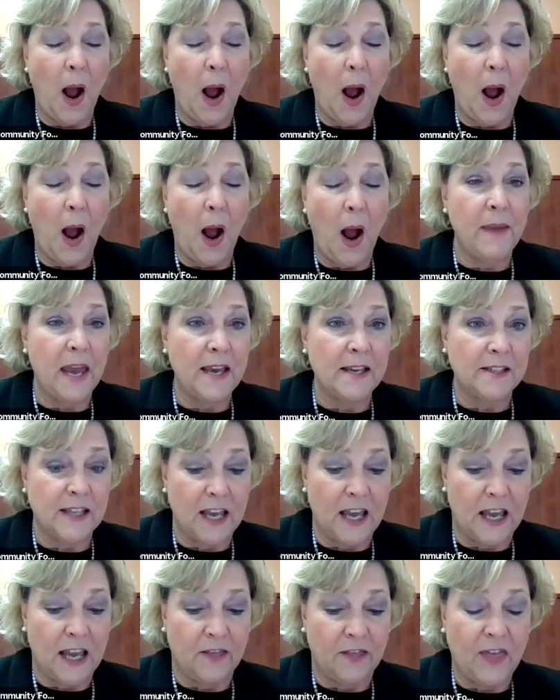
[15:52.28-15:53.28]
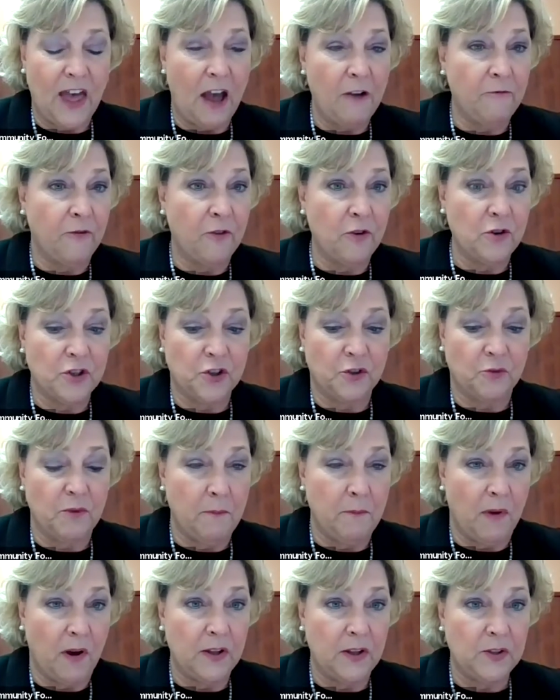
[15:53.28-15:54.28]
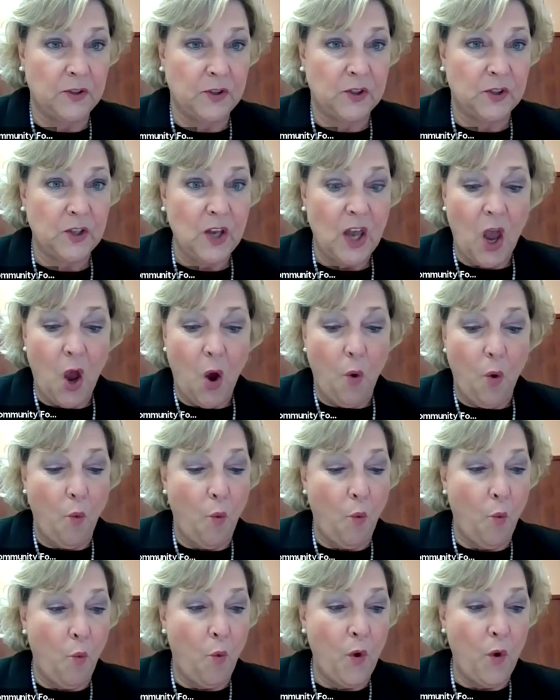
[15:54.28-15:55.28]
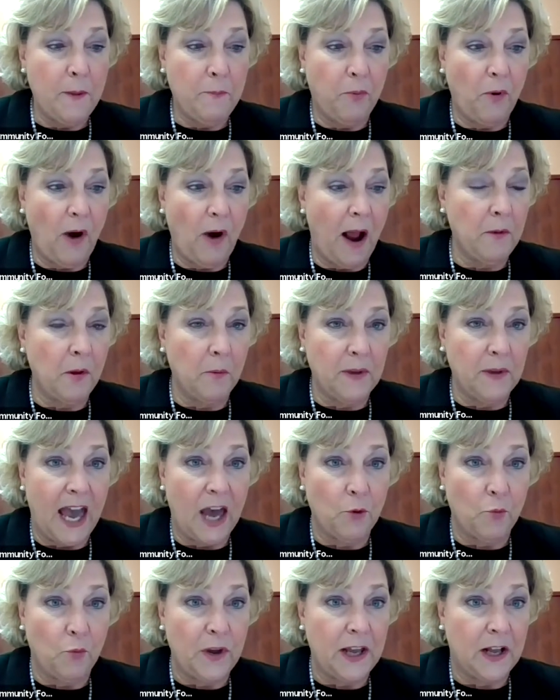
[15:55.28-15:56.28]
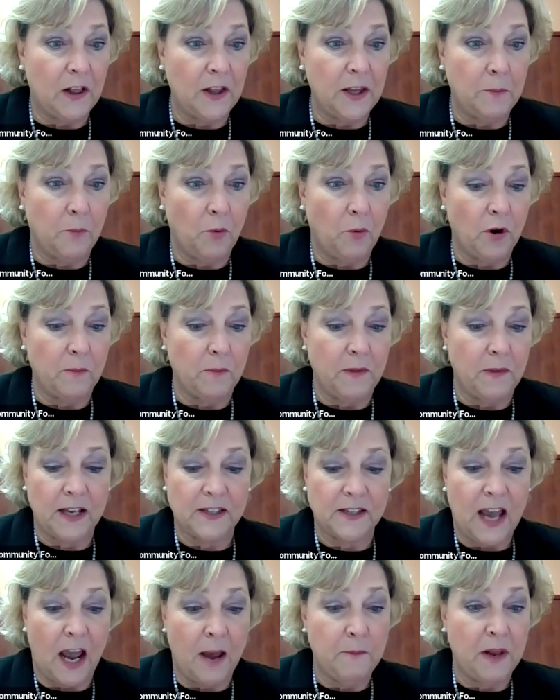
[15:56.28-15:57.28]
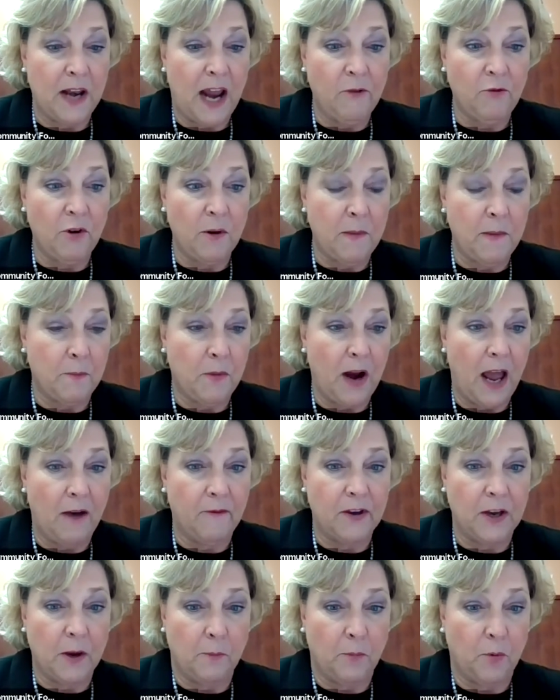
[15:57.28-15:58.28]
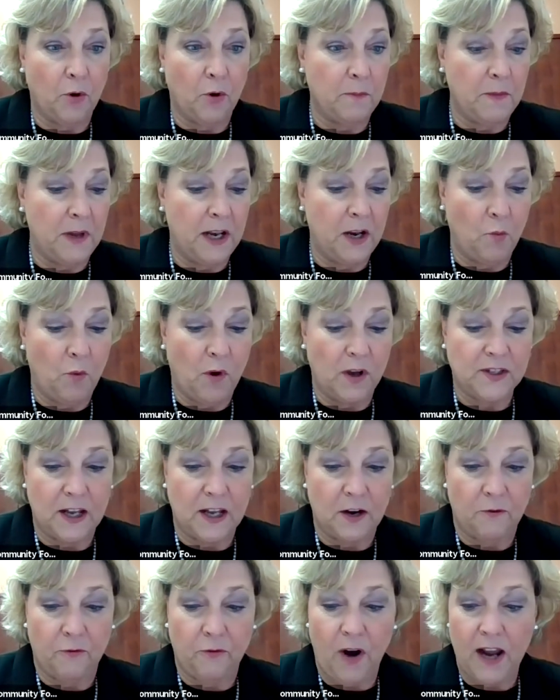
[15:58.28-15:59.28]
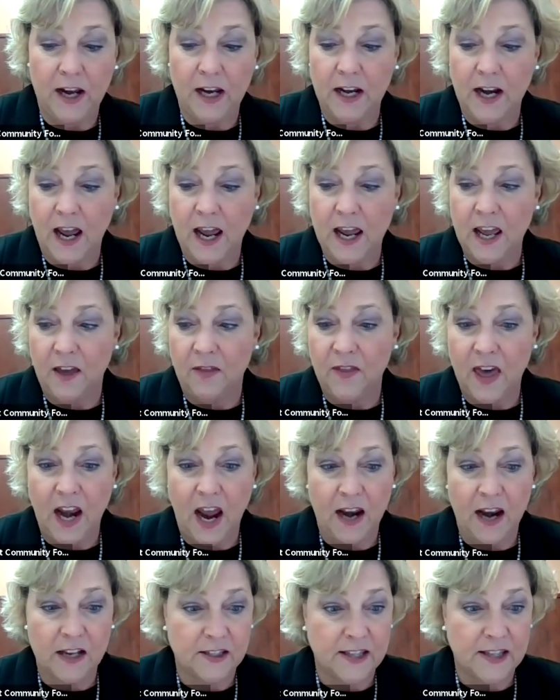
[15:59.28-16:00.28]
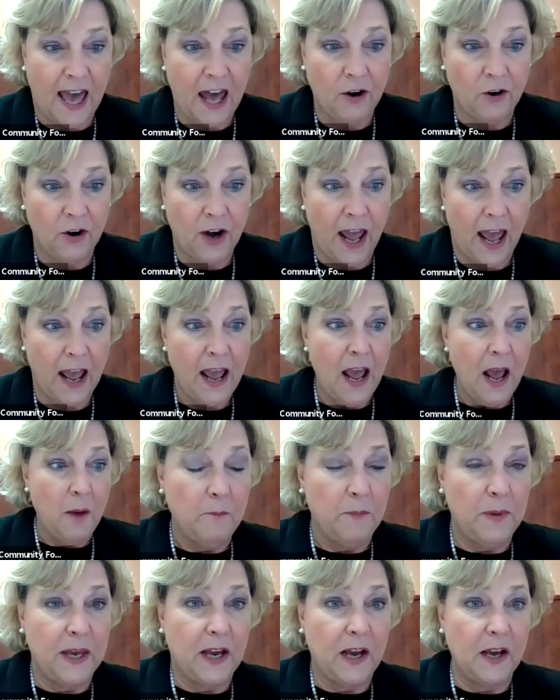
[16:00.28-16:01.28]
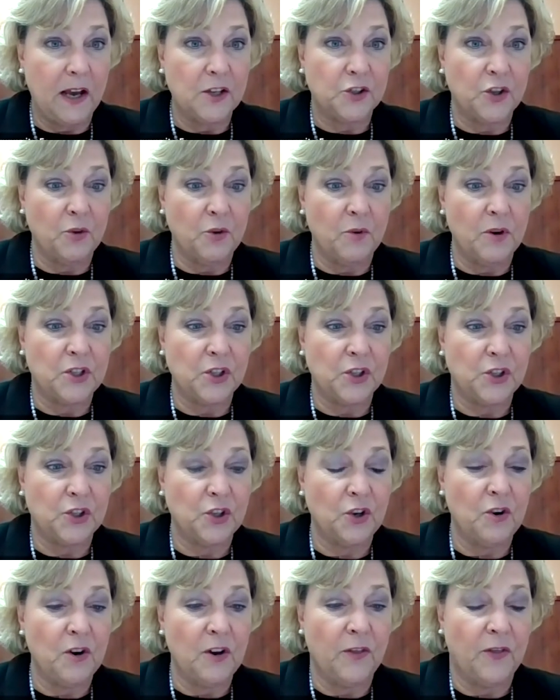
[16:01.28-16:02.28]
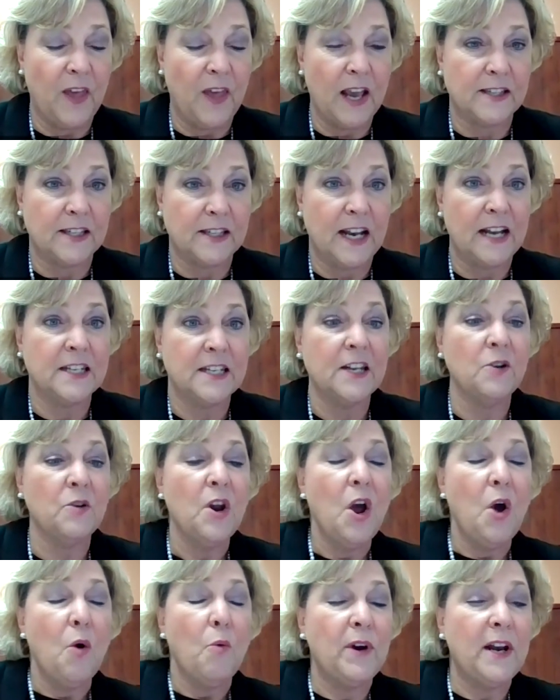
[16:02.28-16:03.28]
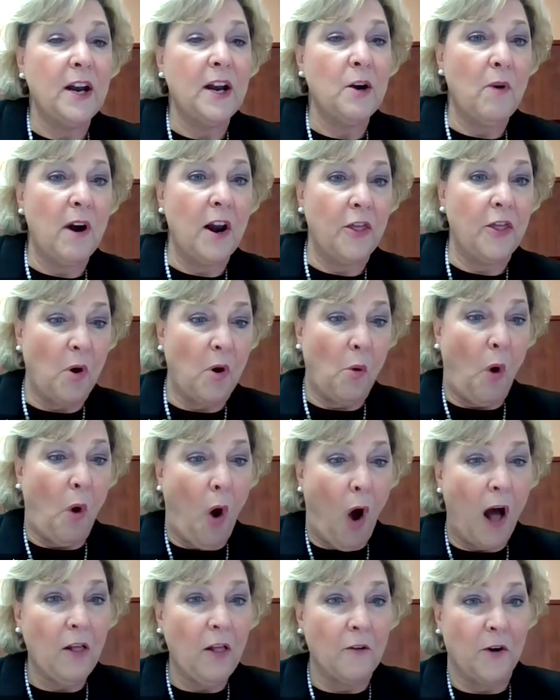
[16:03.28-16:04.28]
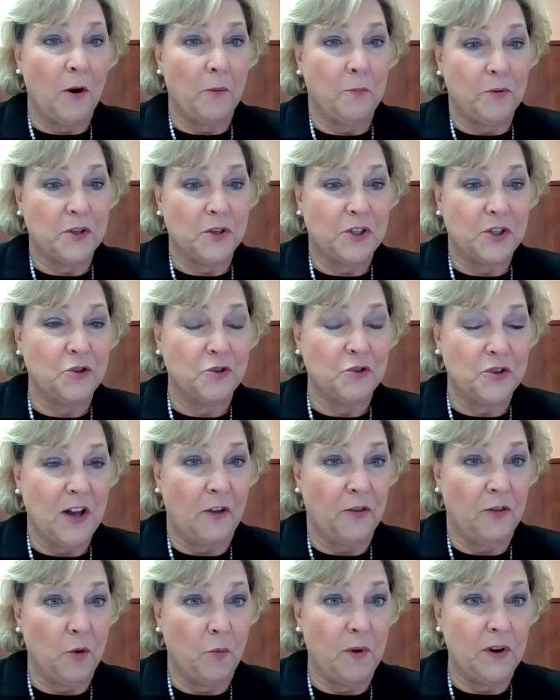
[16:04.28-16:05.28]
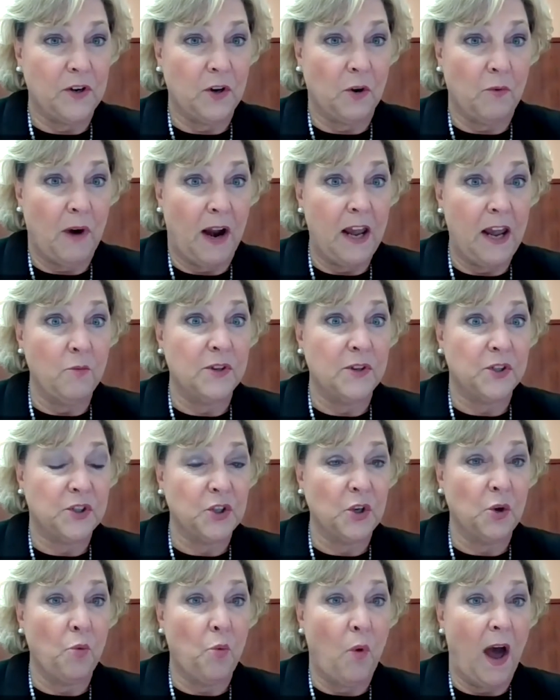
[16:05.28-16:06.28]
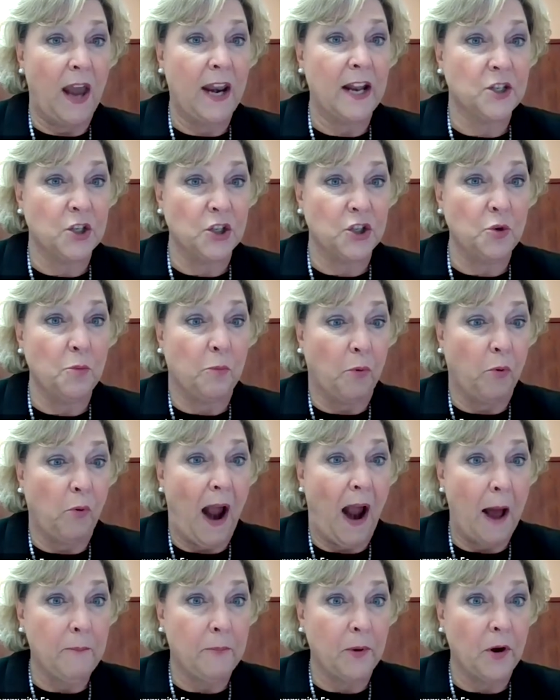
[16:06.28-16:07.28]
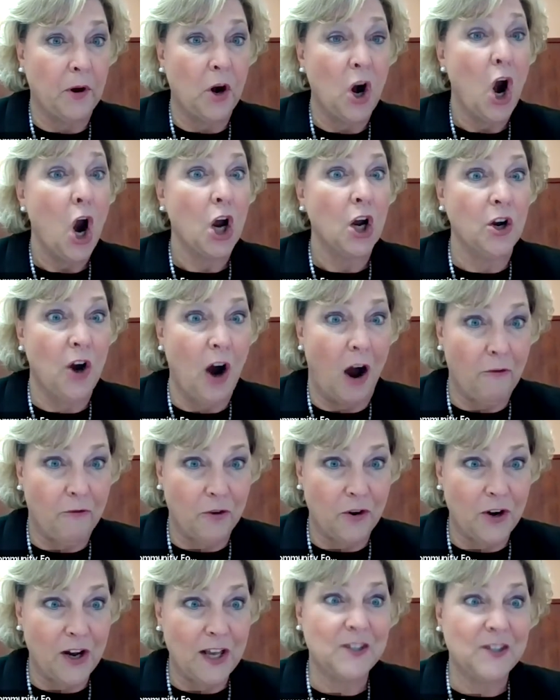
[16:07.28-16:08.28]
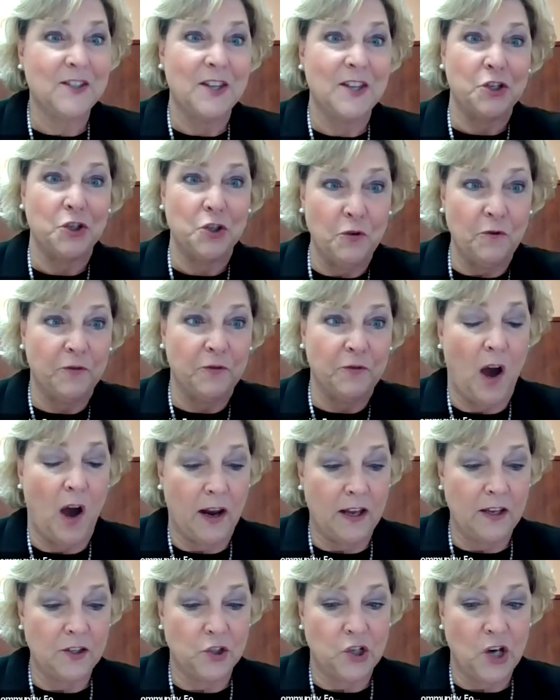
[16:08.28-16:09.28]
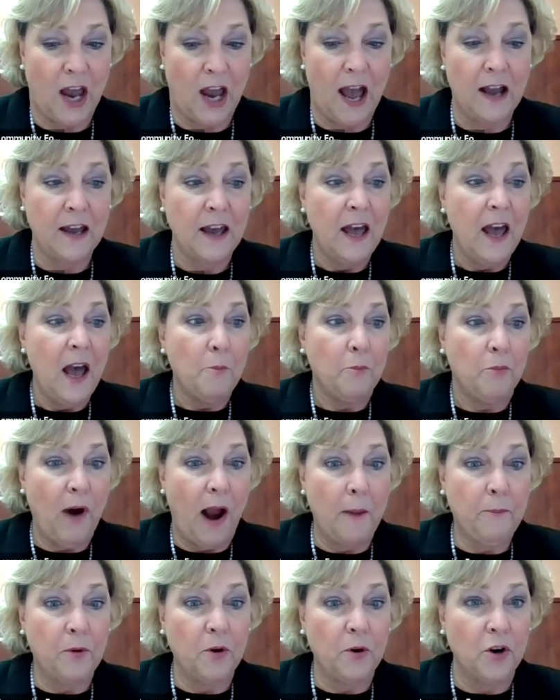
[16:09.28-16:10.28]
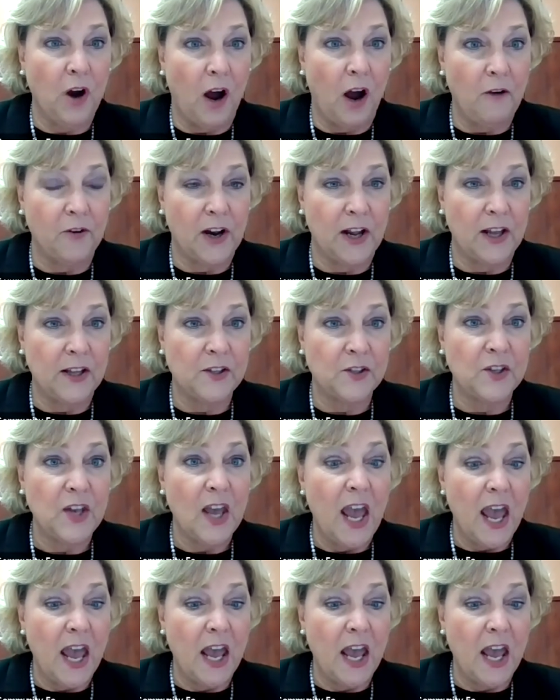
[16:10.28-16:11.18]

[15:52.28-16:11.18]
amazing. That first 3 months, we probably had weekly board meetings. I mean, I remember having a board meeting once on a Friday night and then on a Saturday because there were just certain things. And we didn't want to throw all of our procedures out the window, right? We still wanted to do proper governance that you taught us, Jack, proper governance.